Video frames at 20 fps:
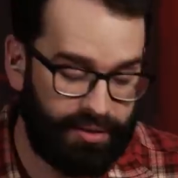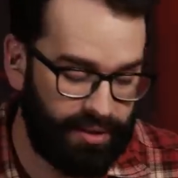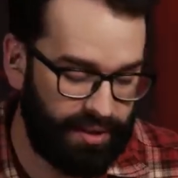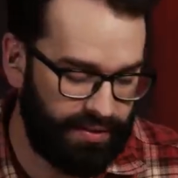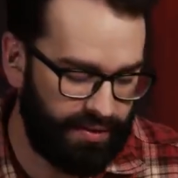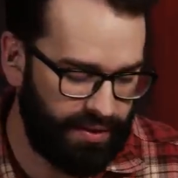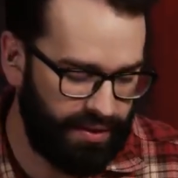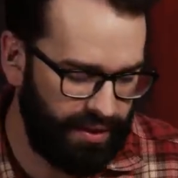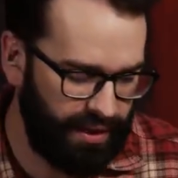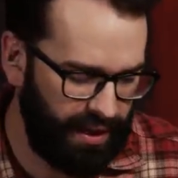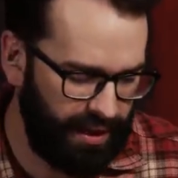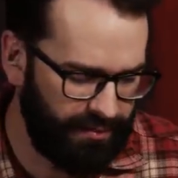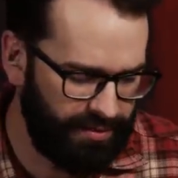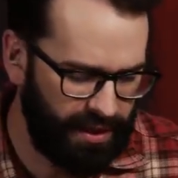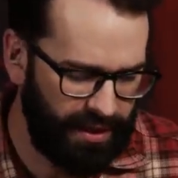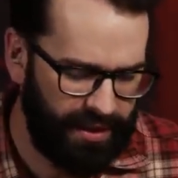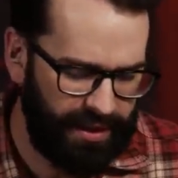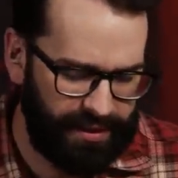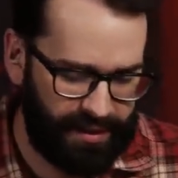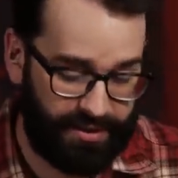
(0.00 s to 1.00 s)
interested in the games.
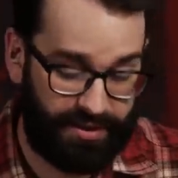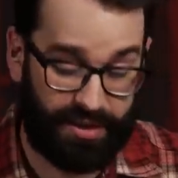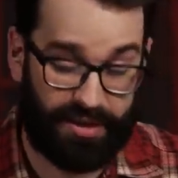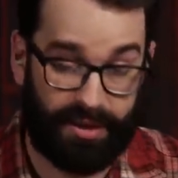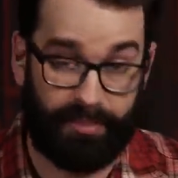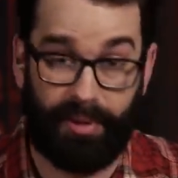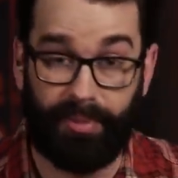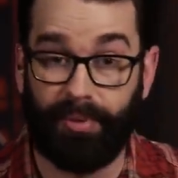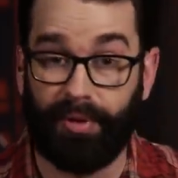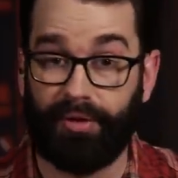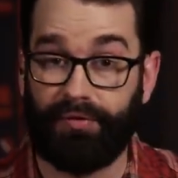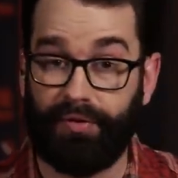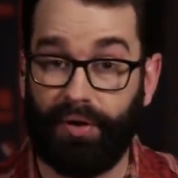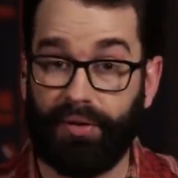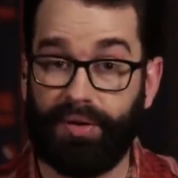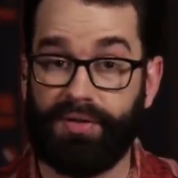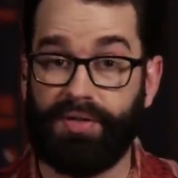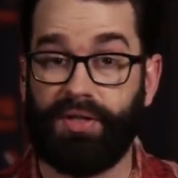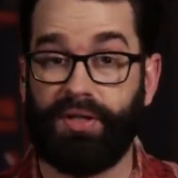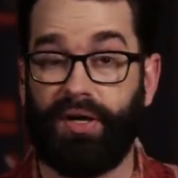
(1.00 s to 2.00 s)
And that's the thing people are
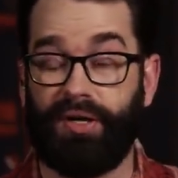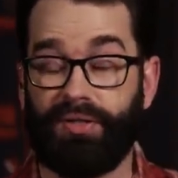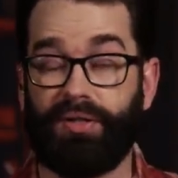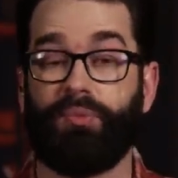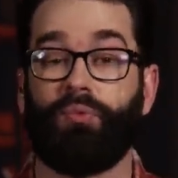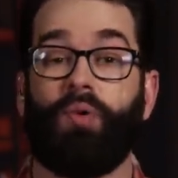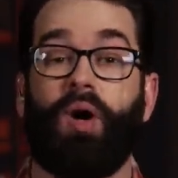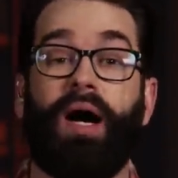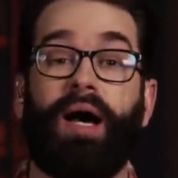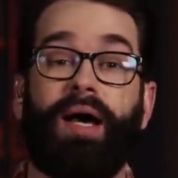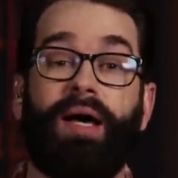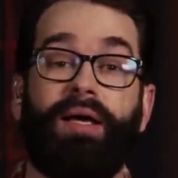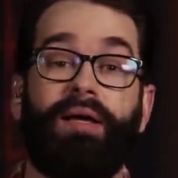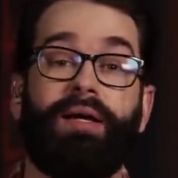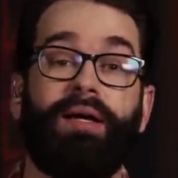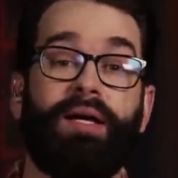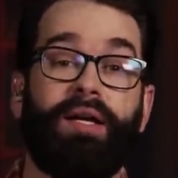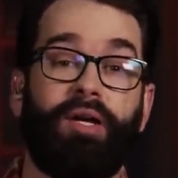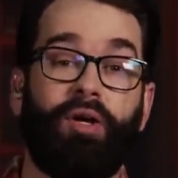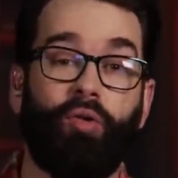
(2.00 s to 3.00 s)
focusing on. was like,
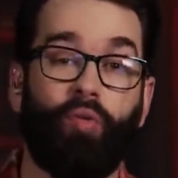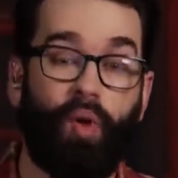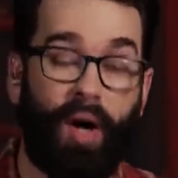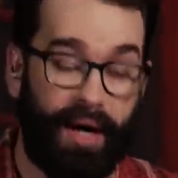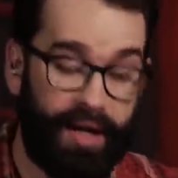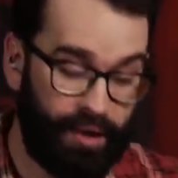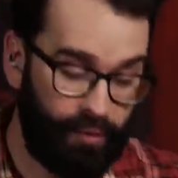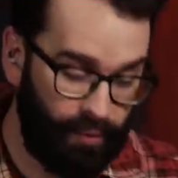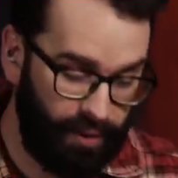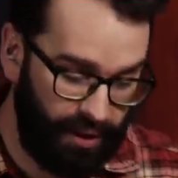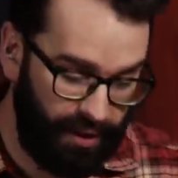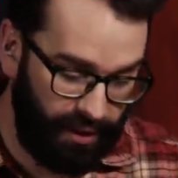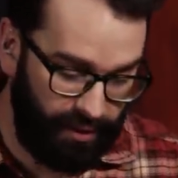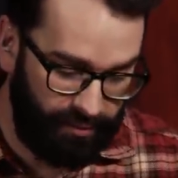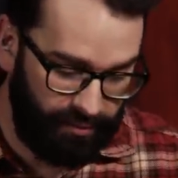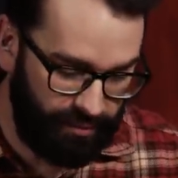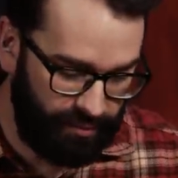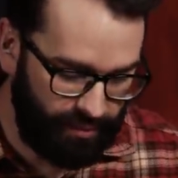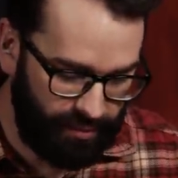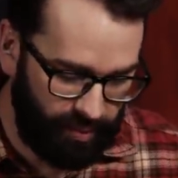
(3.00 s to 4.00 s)
why, why are
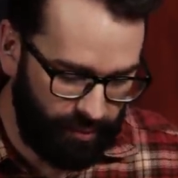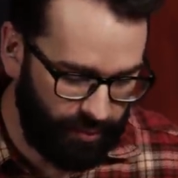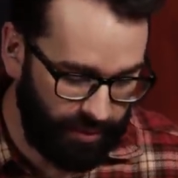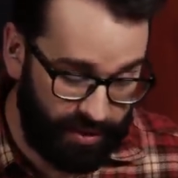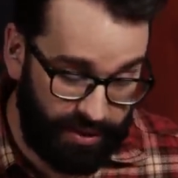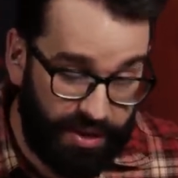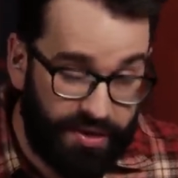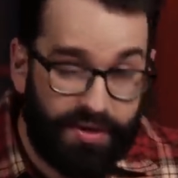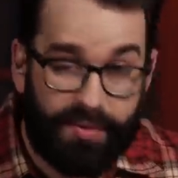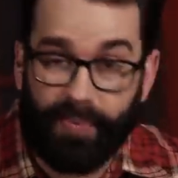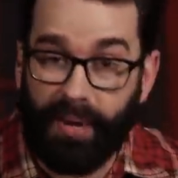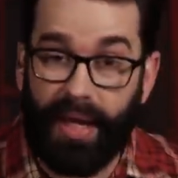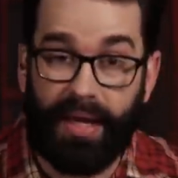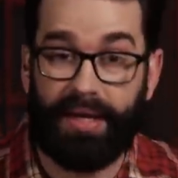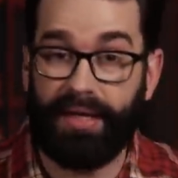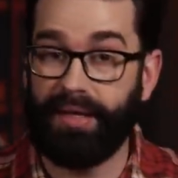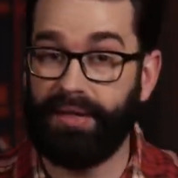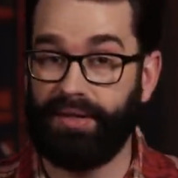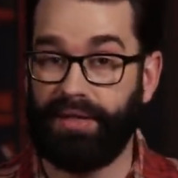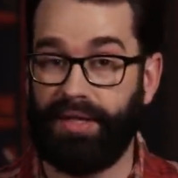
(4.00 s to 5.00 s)
we
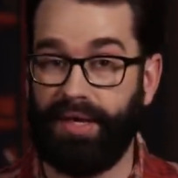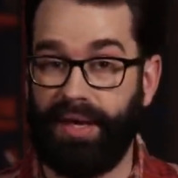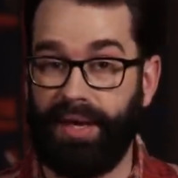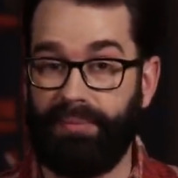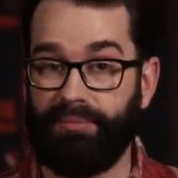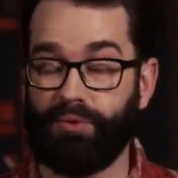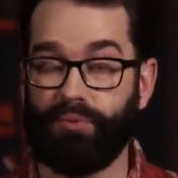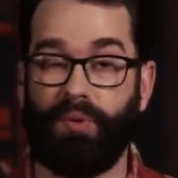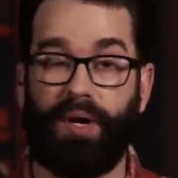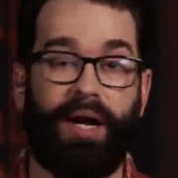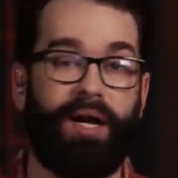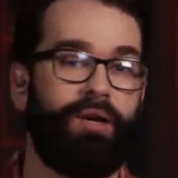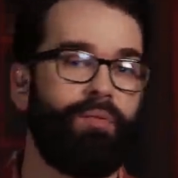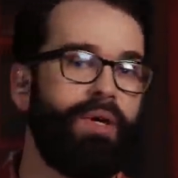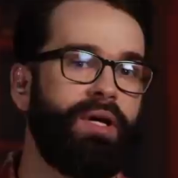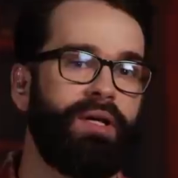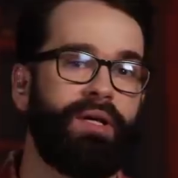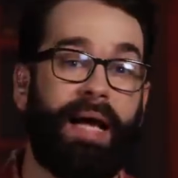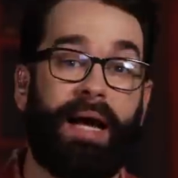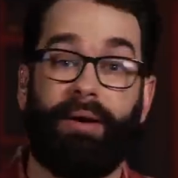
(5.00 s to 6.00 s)
participating in the games? Why are
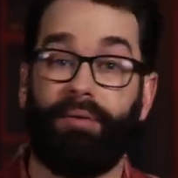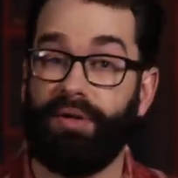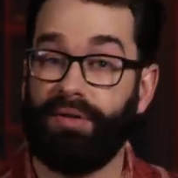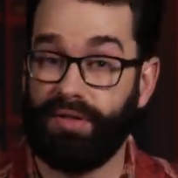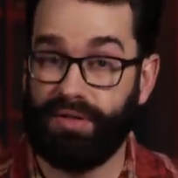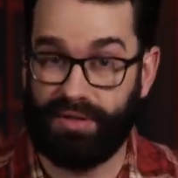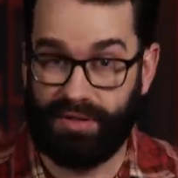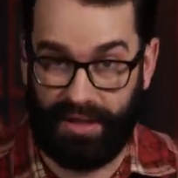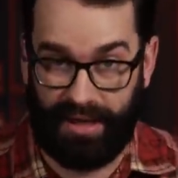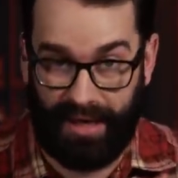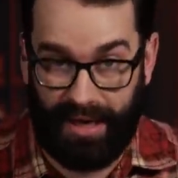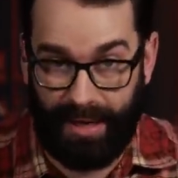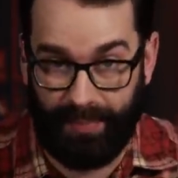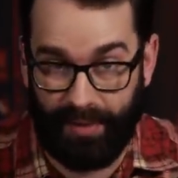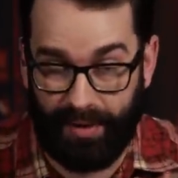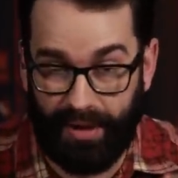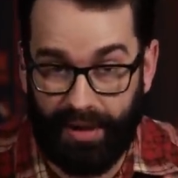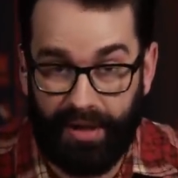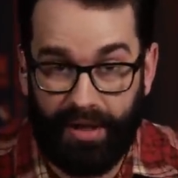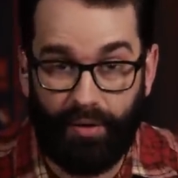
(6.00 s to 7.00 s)
we allowing this to
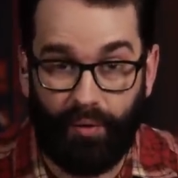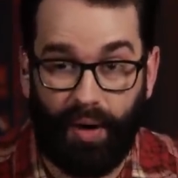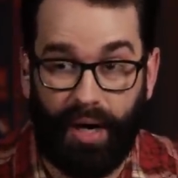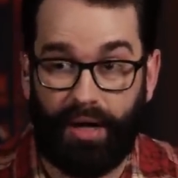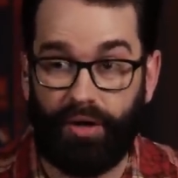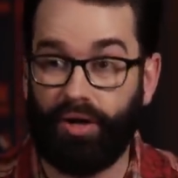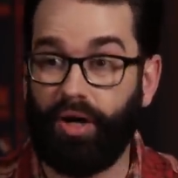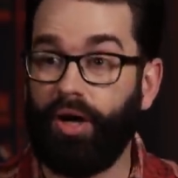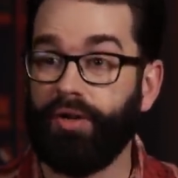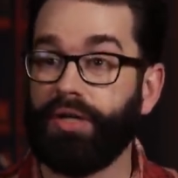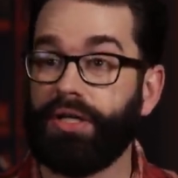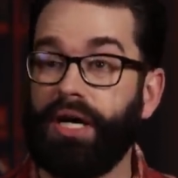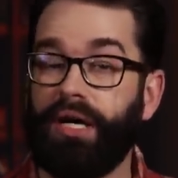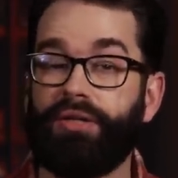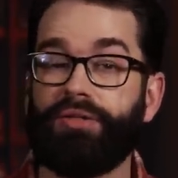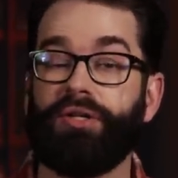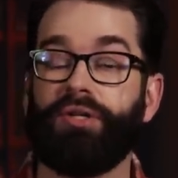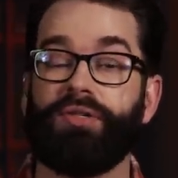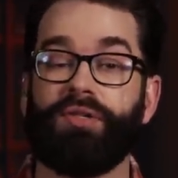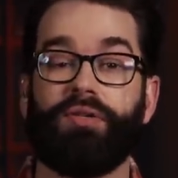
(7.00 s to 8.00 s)
happen? Why are all the
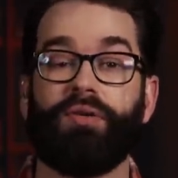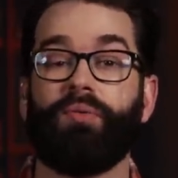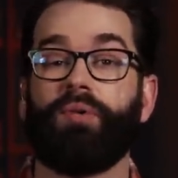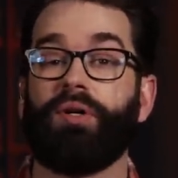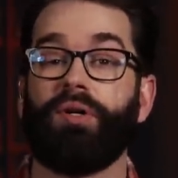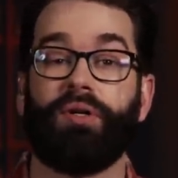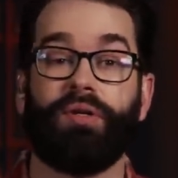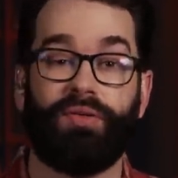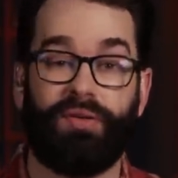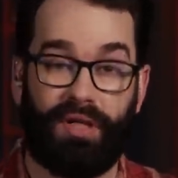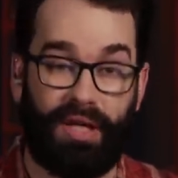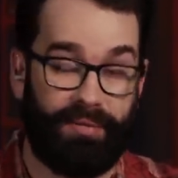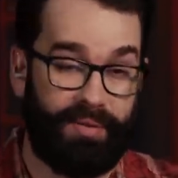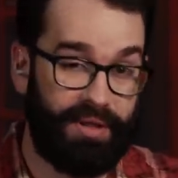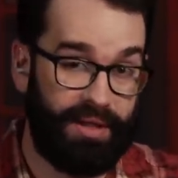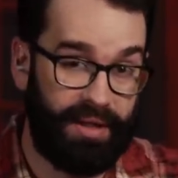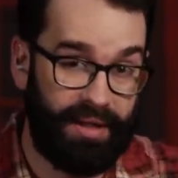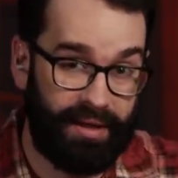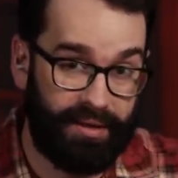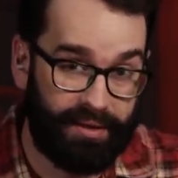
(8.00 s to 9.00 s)
countries in the world
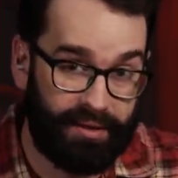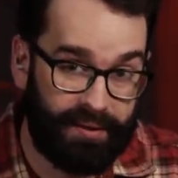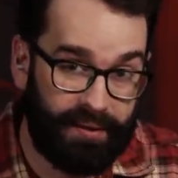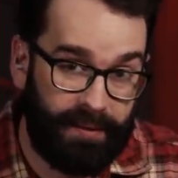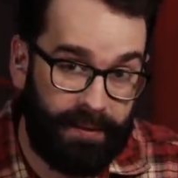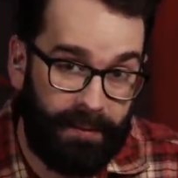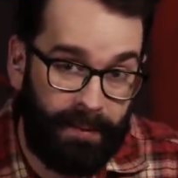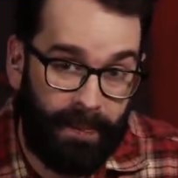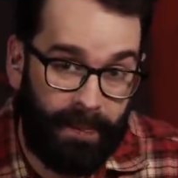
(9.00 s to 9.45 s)
coming together